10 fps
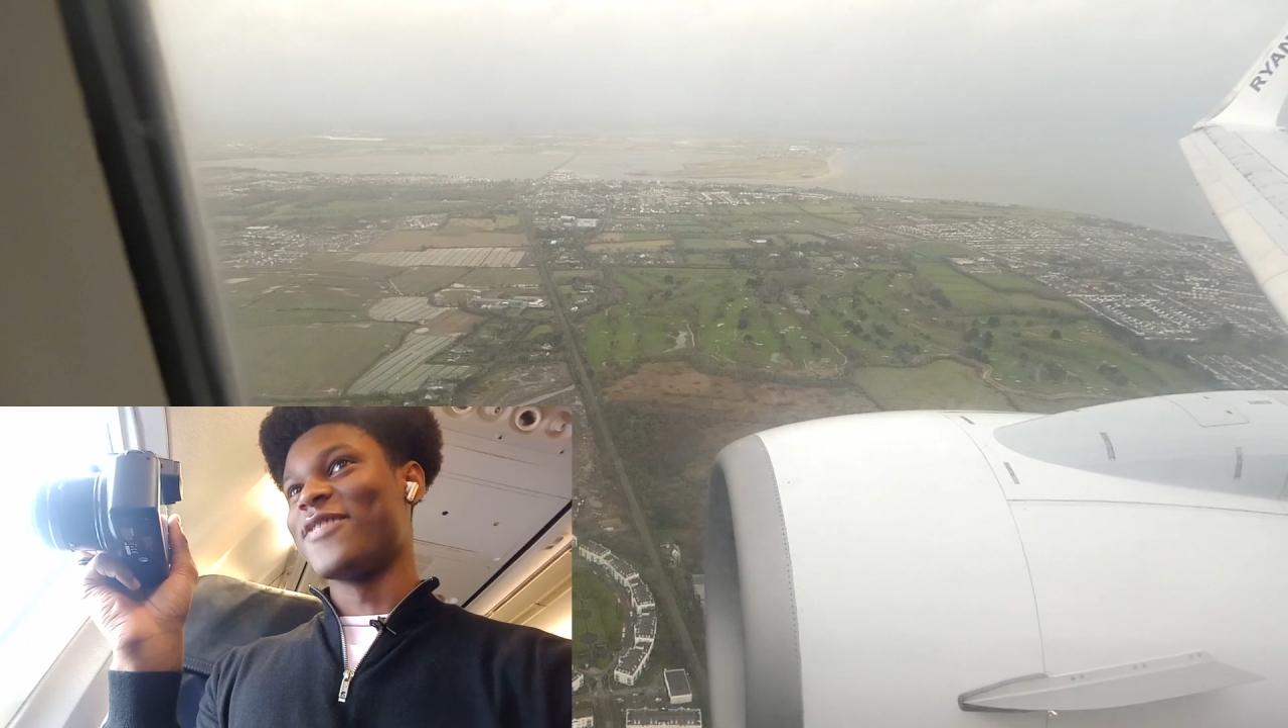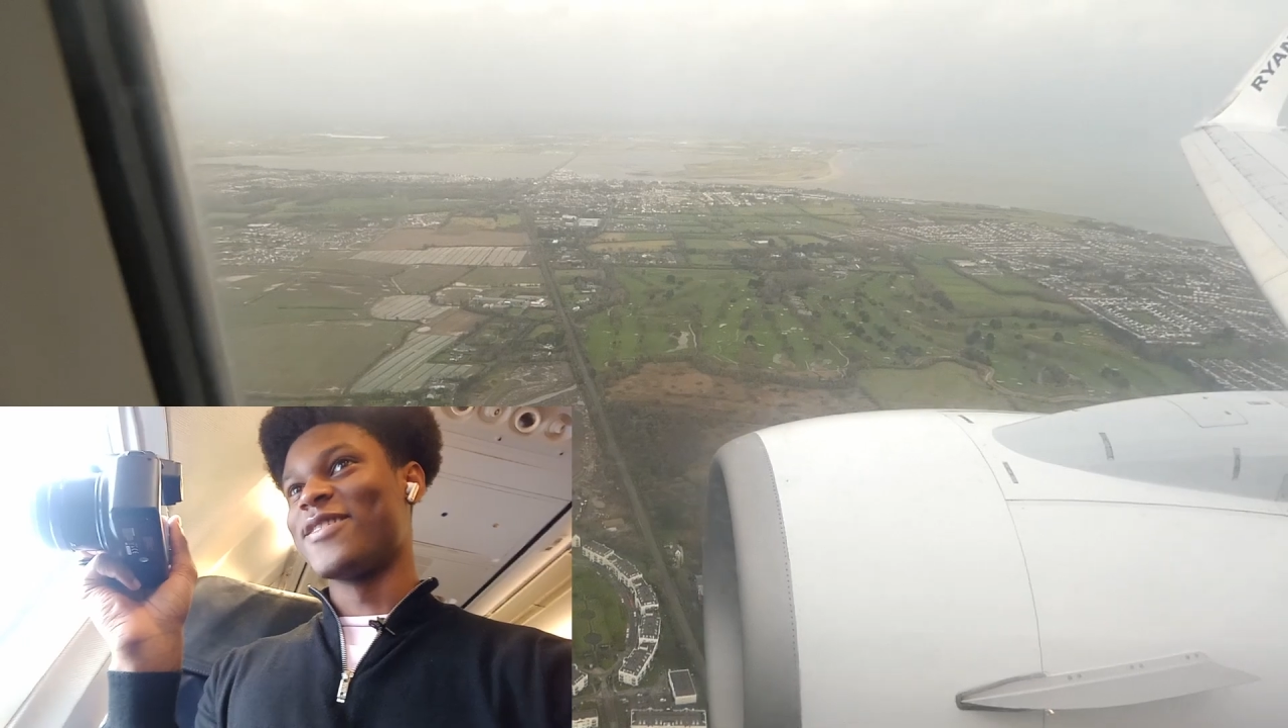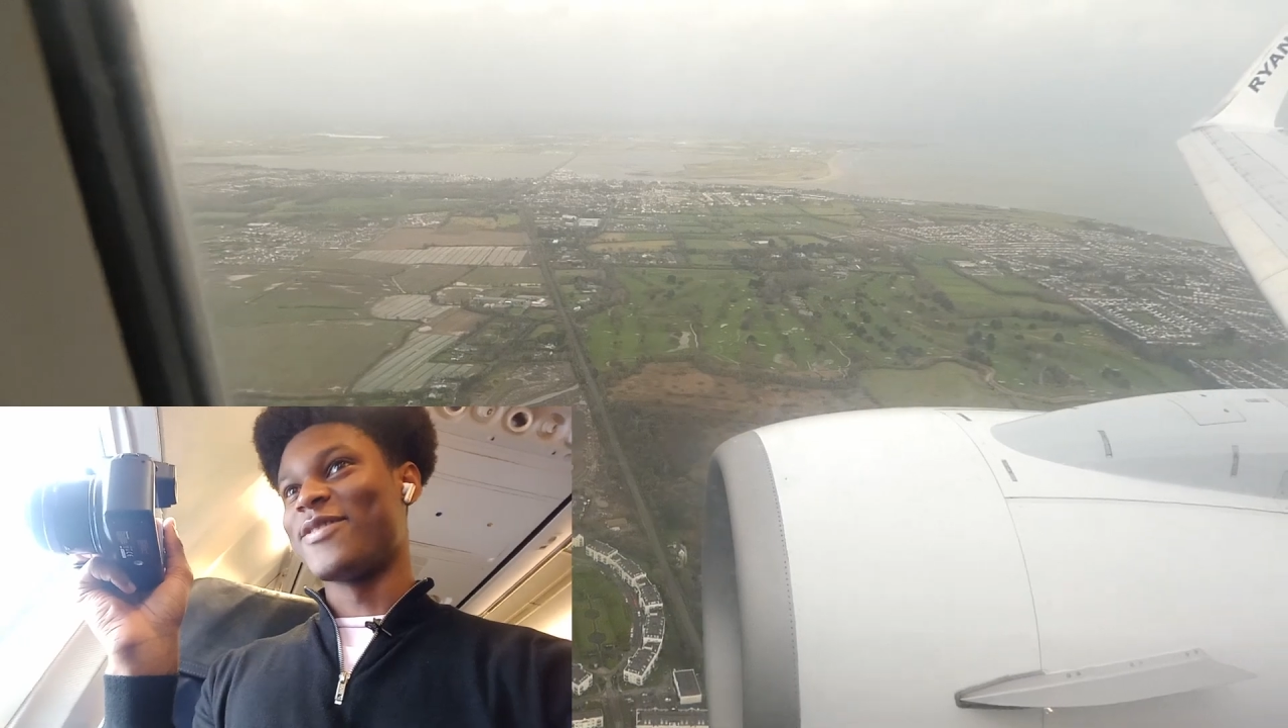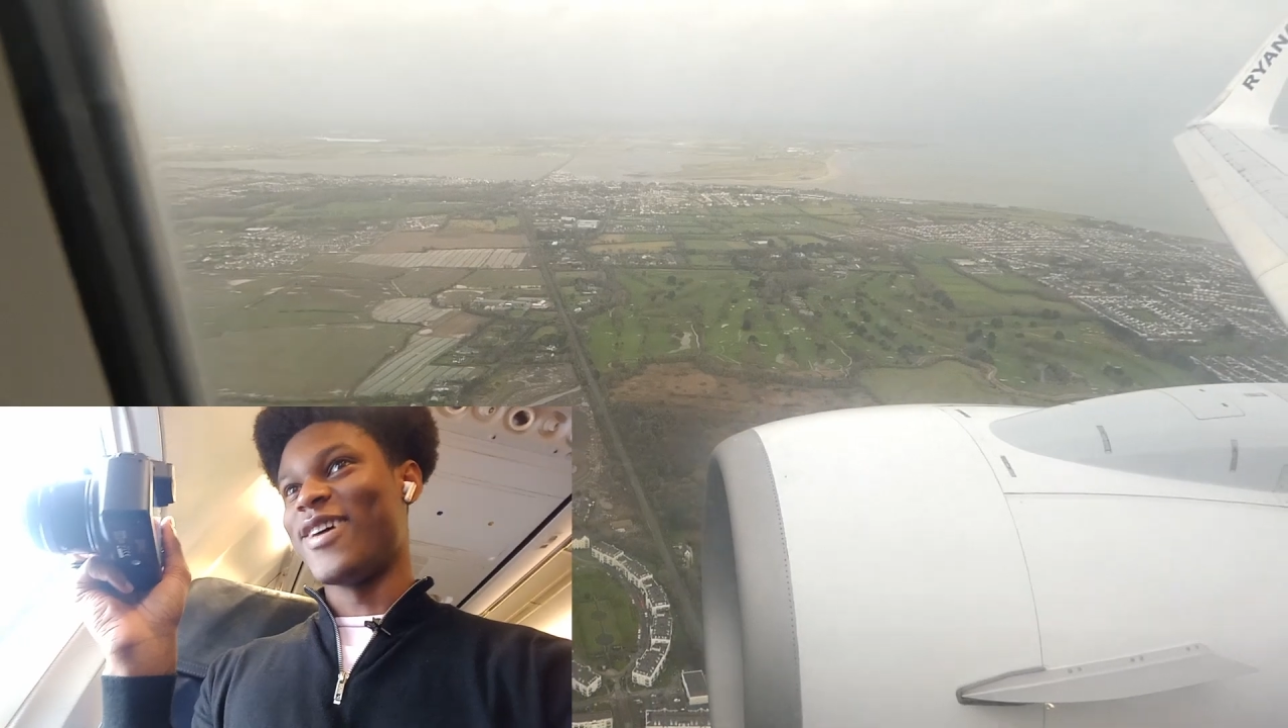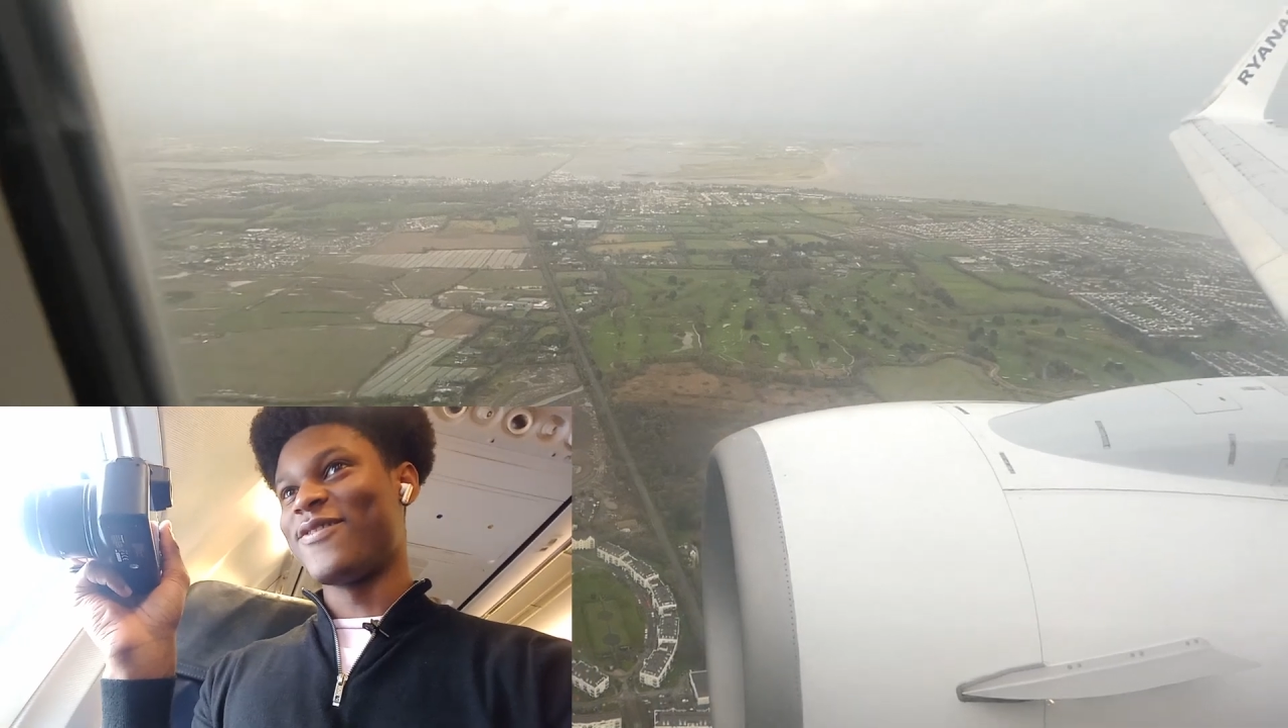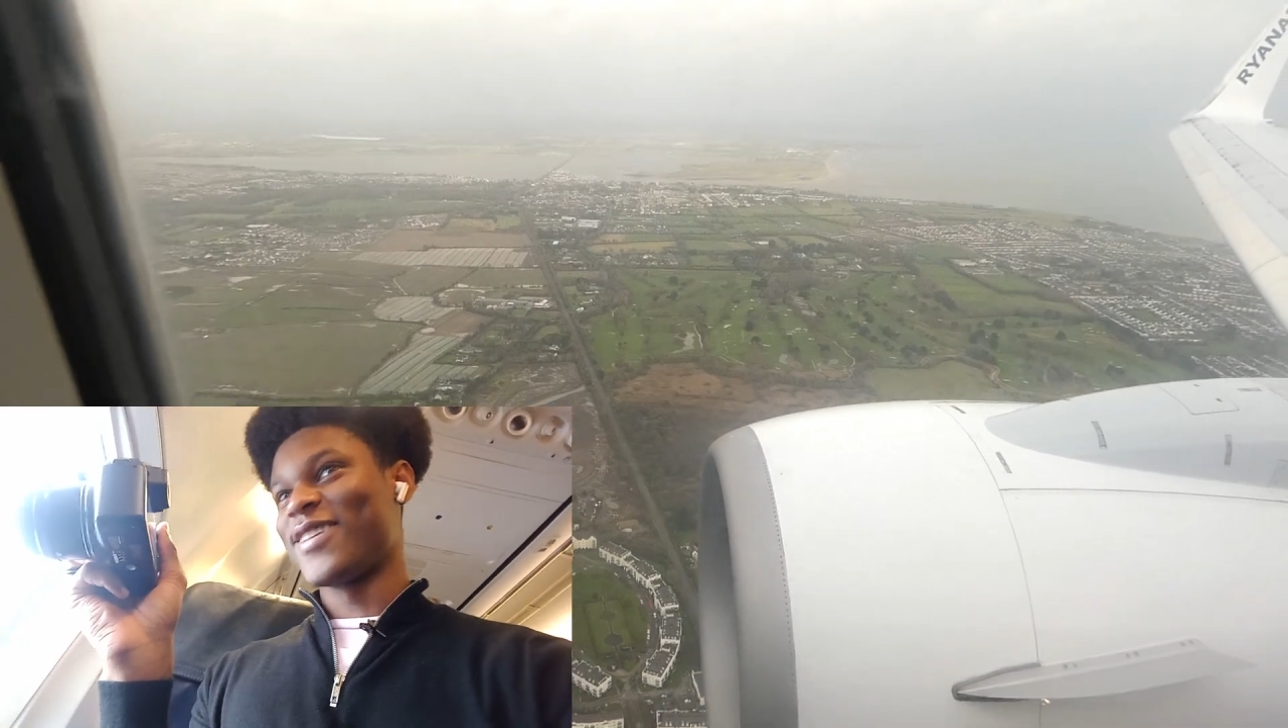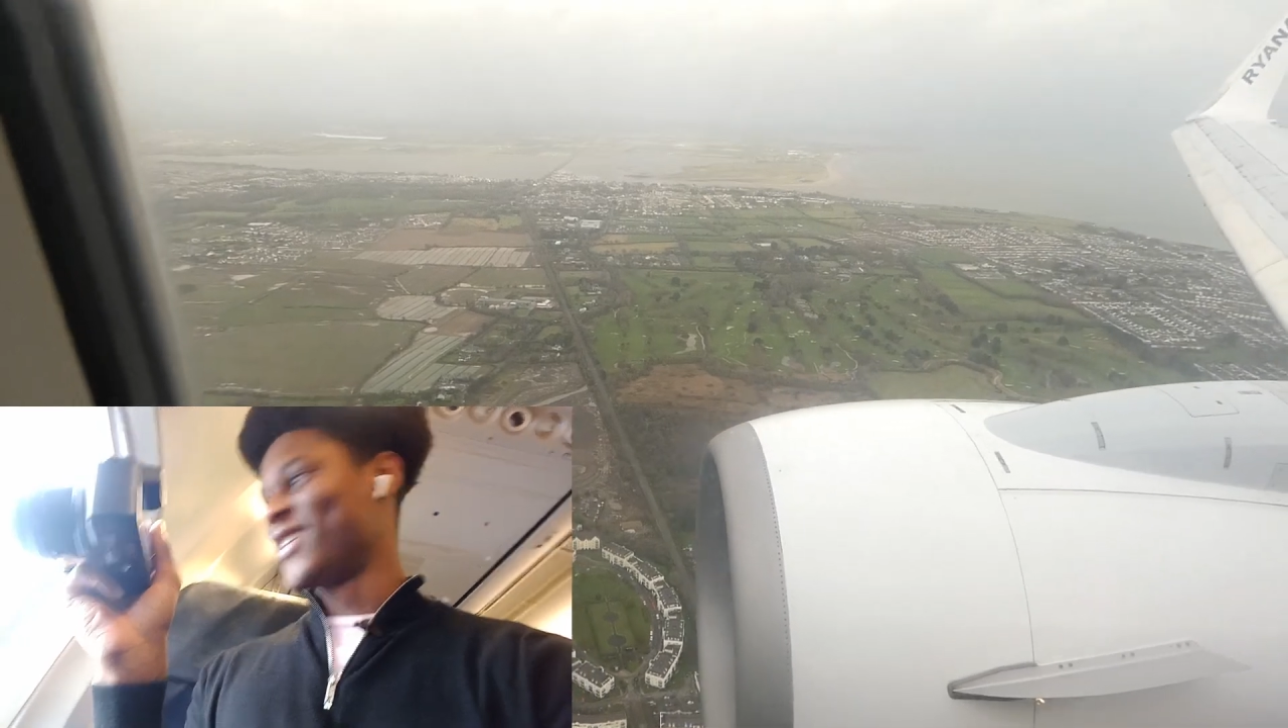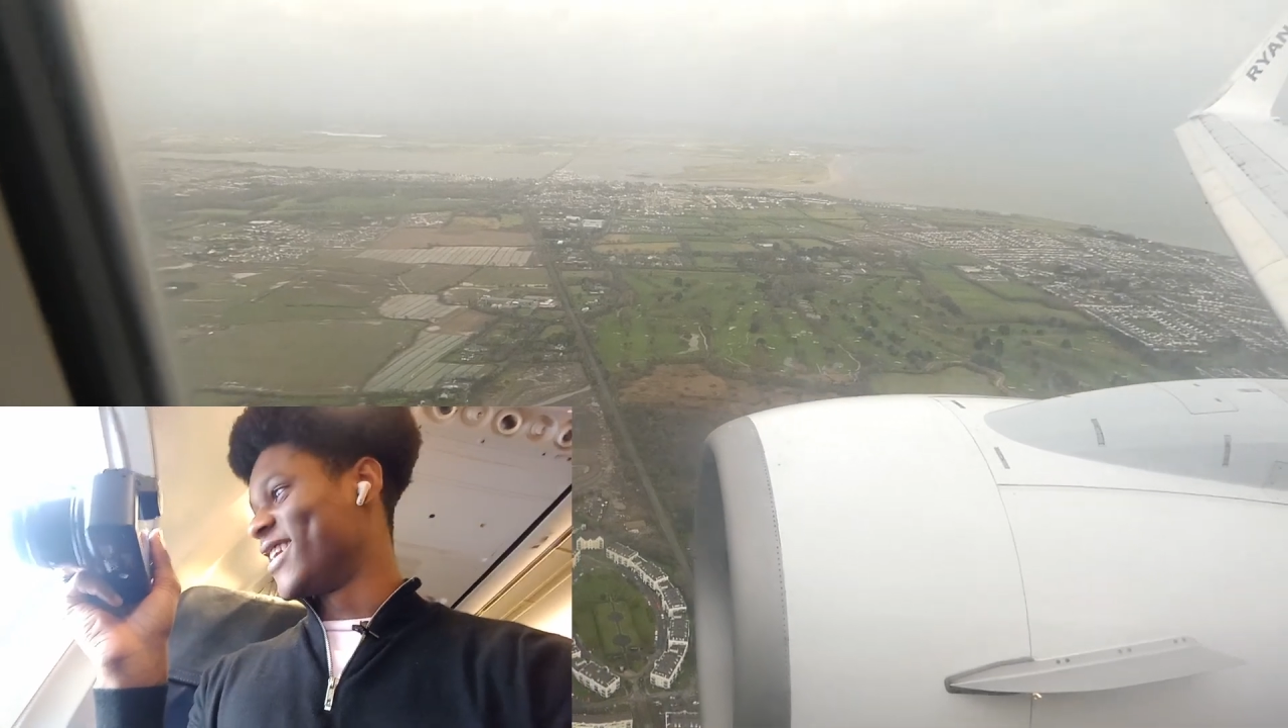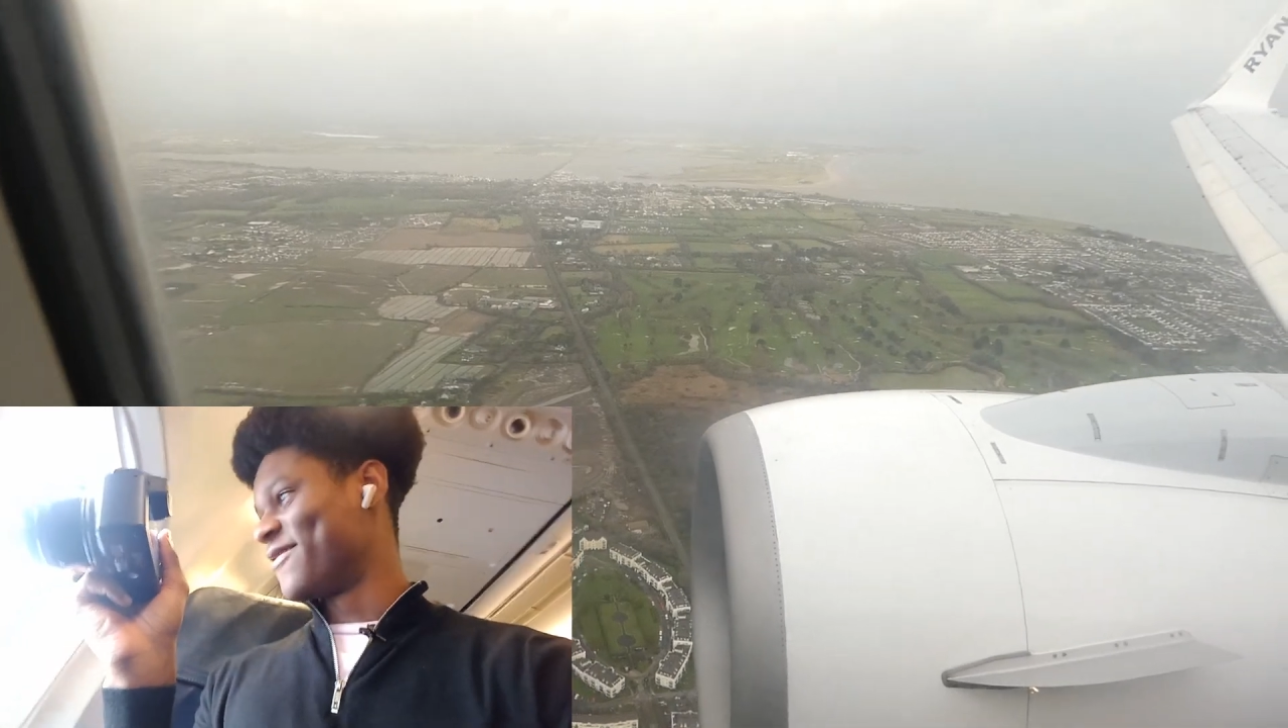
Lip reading: I fucking